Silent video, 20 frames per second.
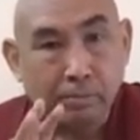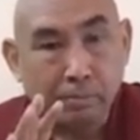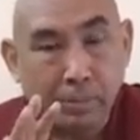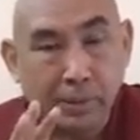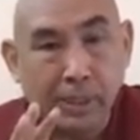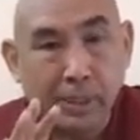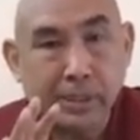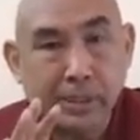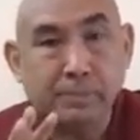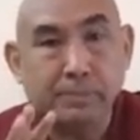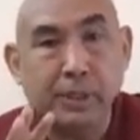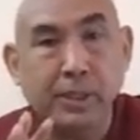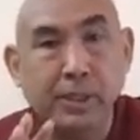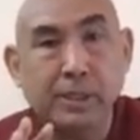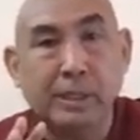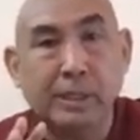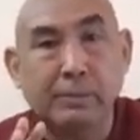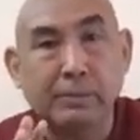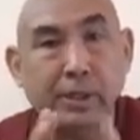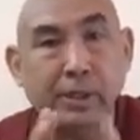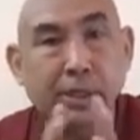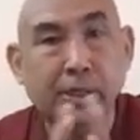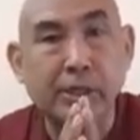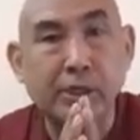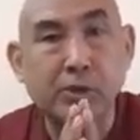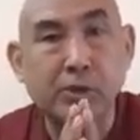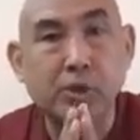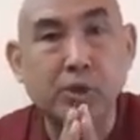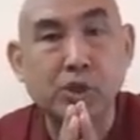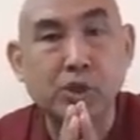Please, I'm
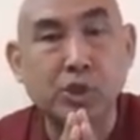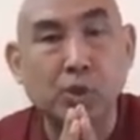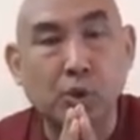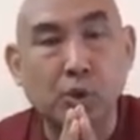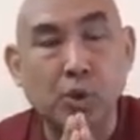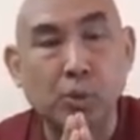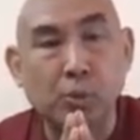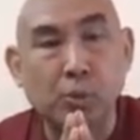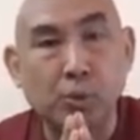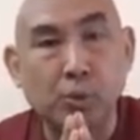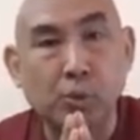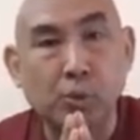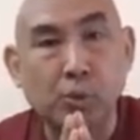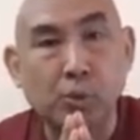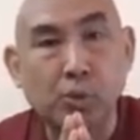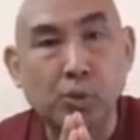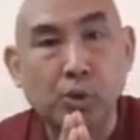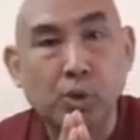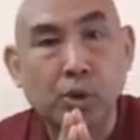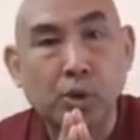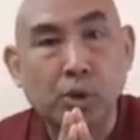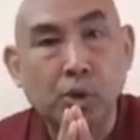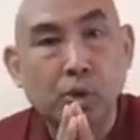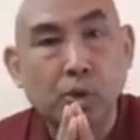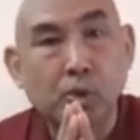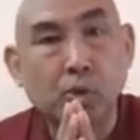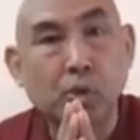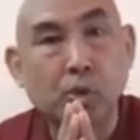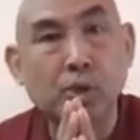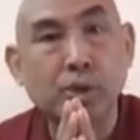really requesting all of you,
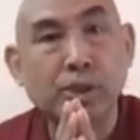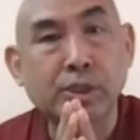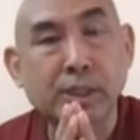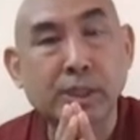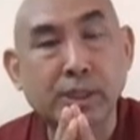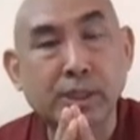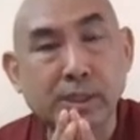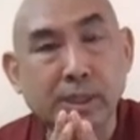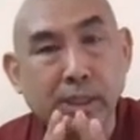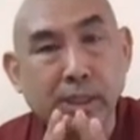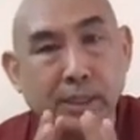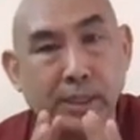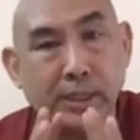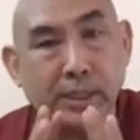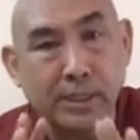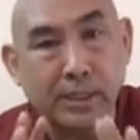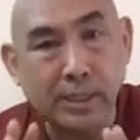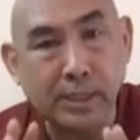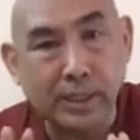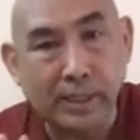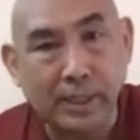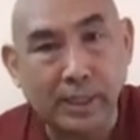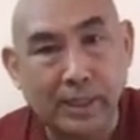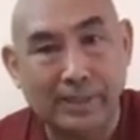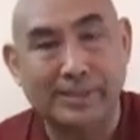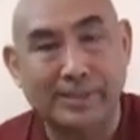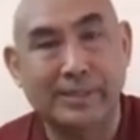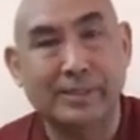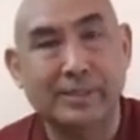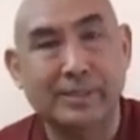not just attend the
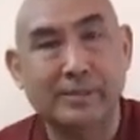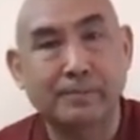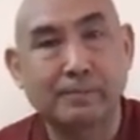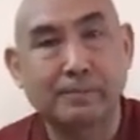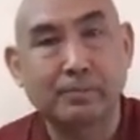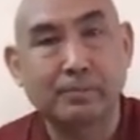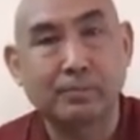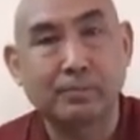class,